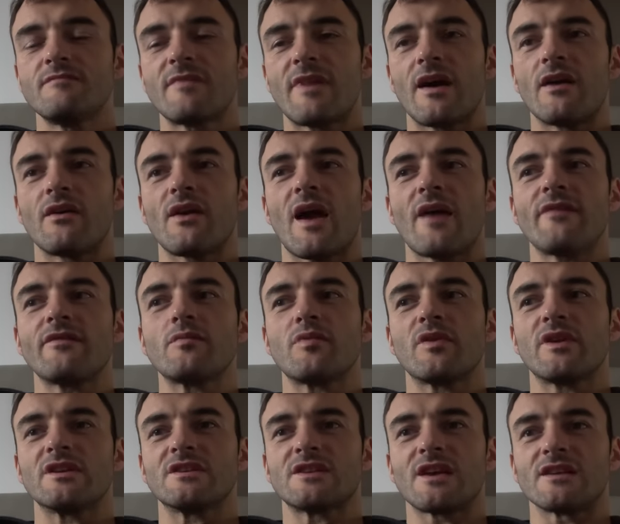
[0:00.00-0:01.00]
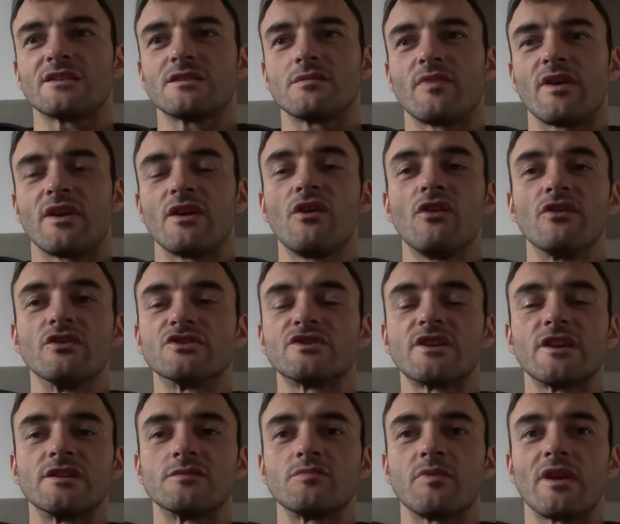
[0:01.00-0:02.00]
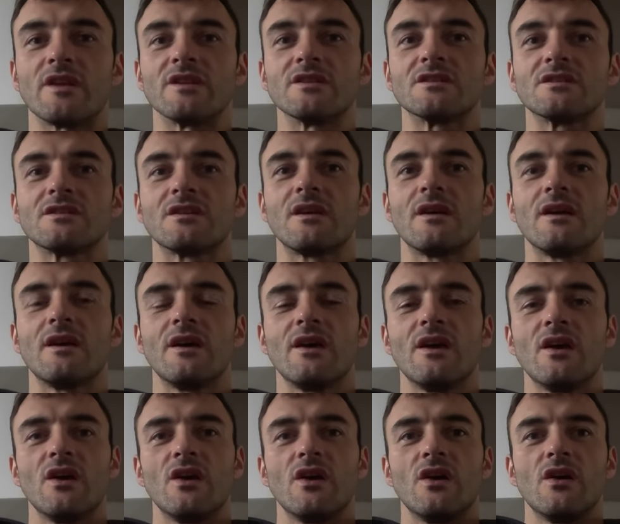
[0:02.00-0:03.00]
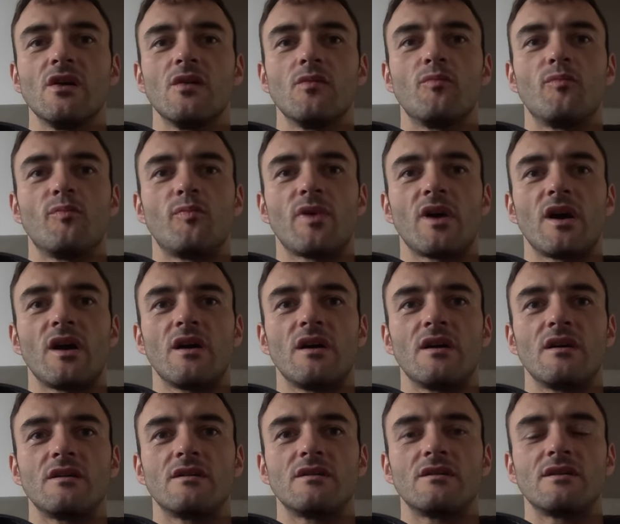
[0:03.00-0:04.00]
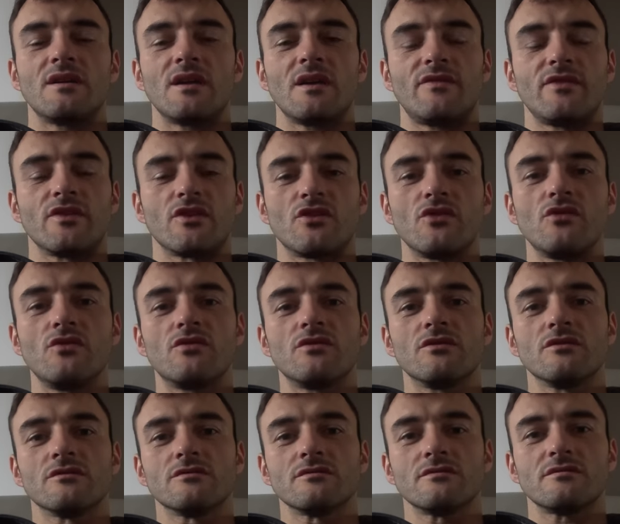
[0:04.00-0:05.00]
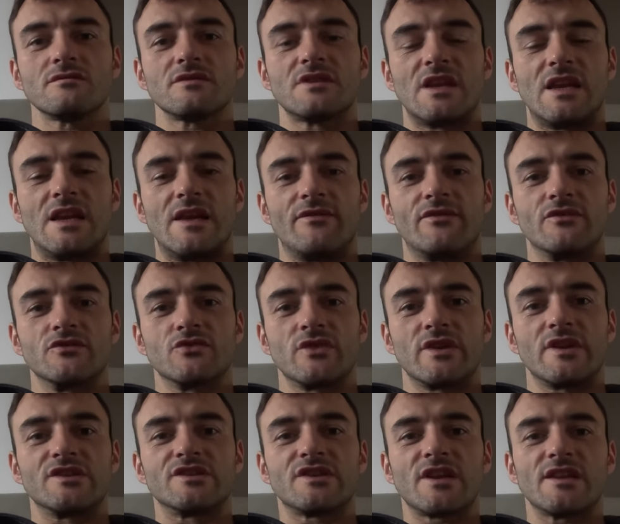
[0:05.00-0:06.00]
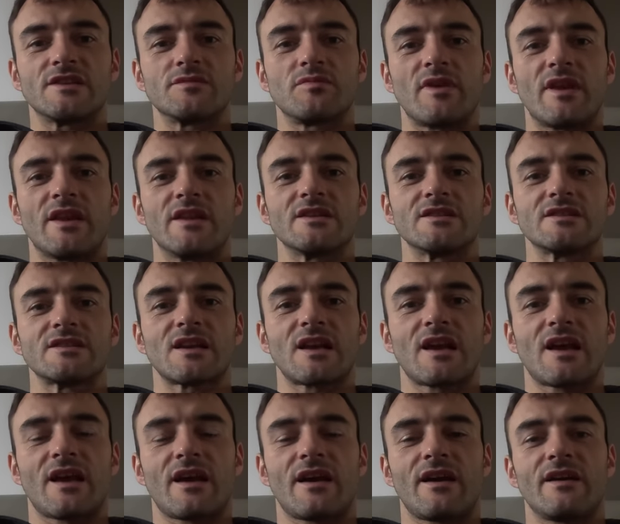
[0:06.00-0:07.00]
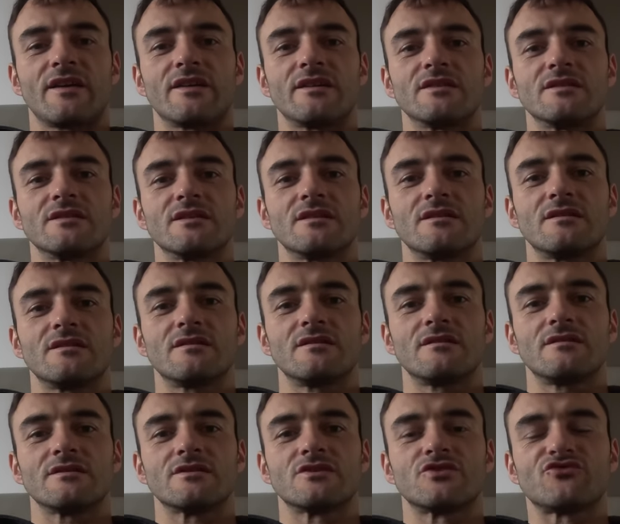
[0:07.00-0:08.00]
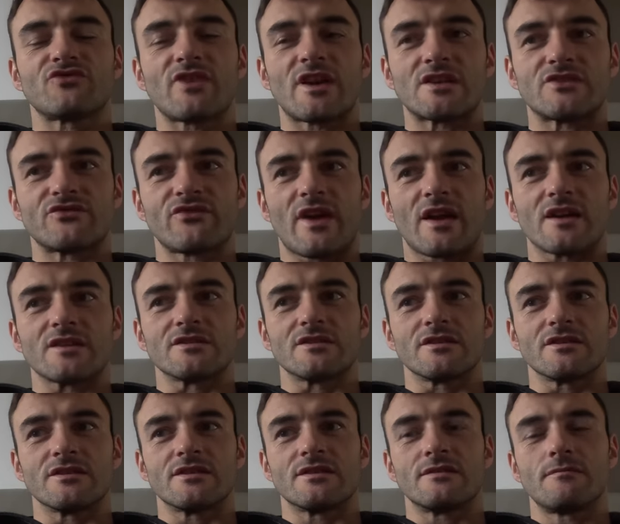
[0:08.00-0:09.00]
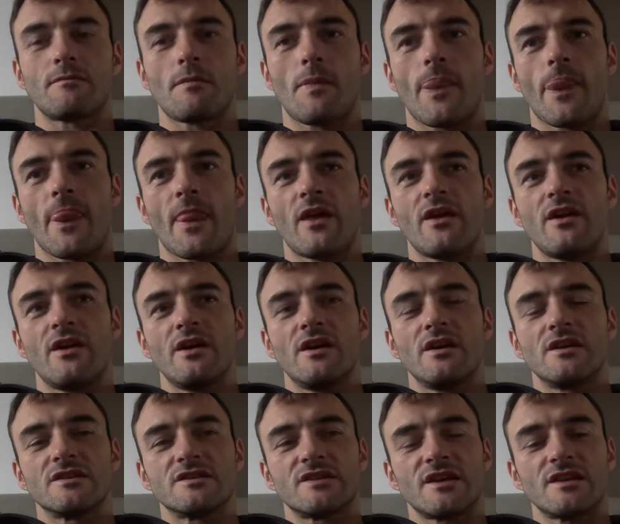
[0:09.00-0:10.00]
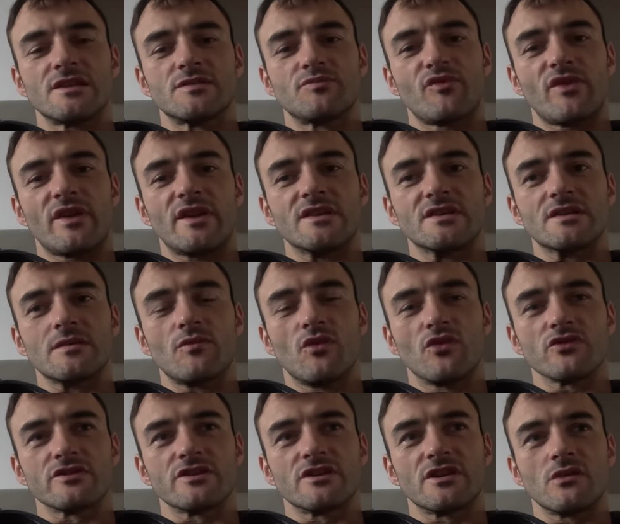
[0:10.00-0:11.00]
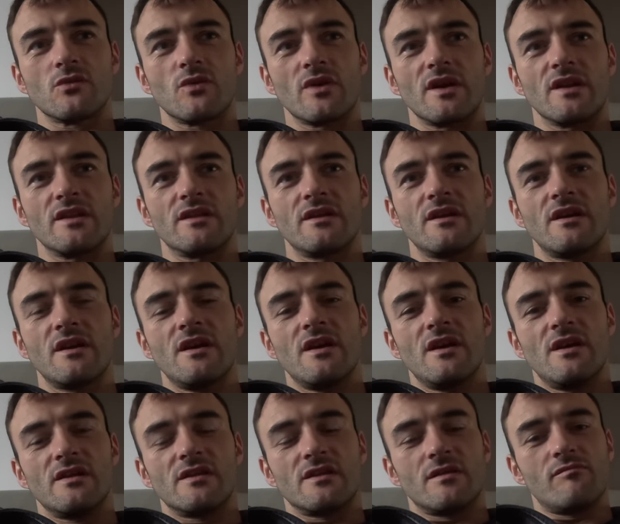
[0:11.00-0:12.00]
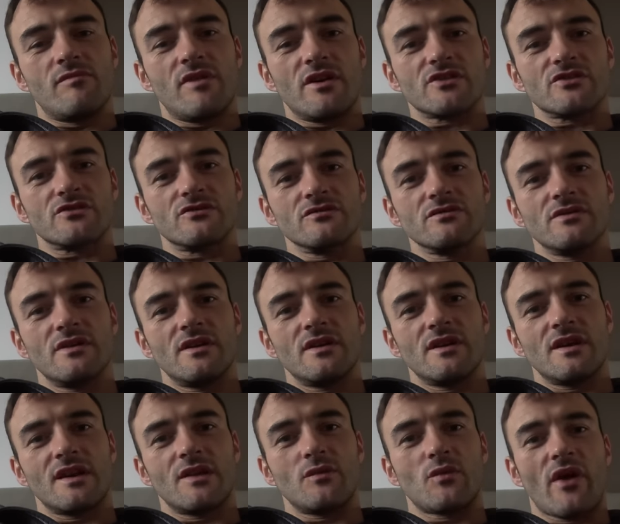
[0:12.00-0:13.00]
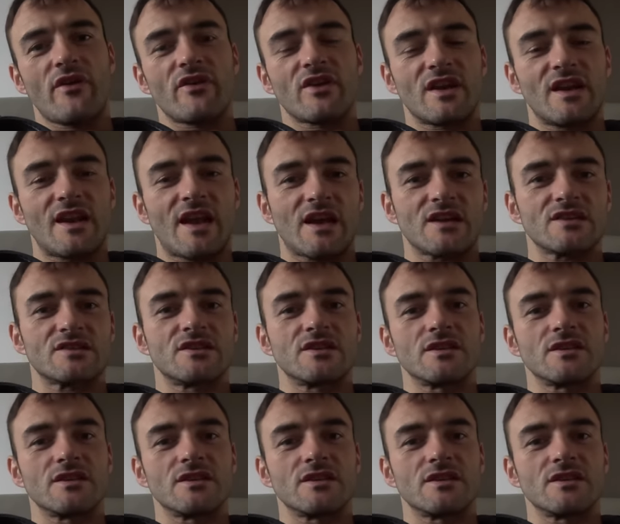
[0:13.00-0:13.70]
Now everybody says to me, oh, shin splints. But if you Google the difference between shin splints and stress fractures, shin splints are more to do with the muscle and where it connects